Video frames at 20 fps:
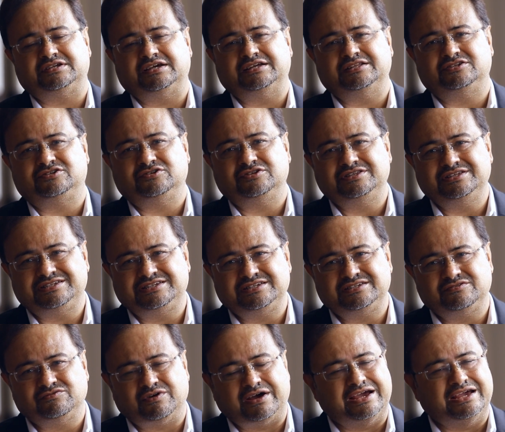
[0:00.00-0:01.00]
And so this
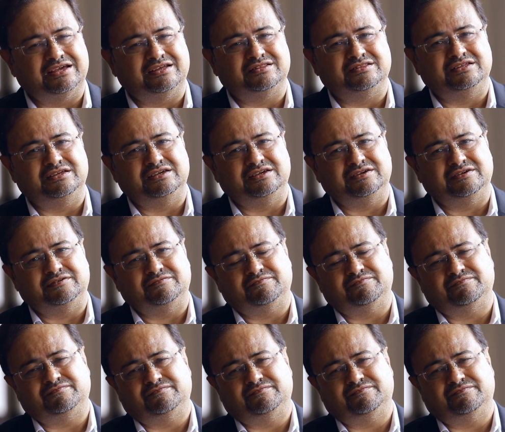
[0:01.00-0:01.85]
is why the